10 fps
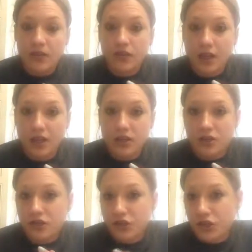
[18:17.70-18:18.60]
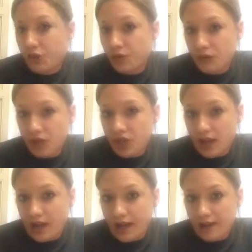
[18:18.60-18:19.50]
the True
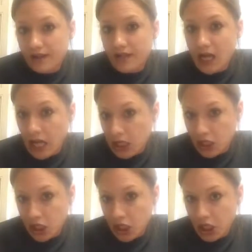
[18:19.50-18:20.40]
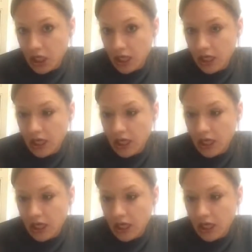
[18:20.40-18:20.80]
Shine color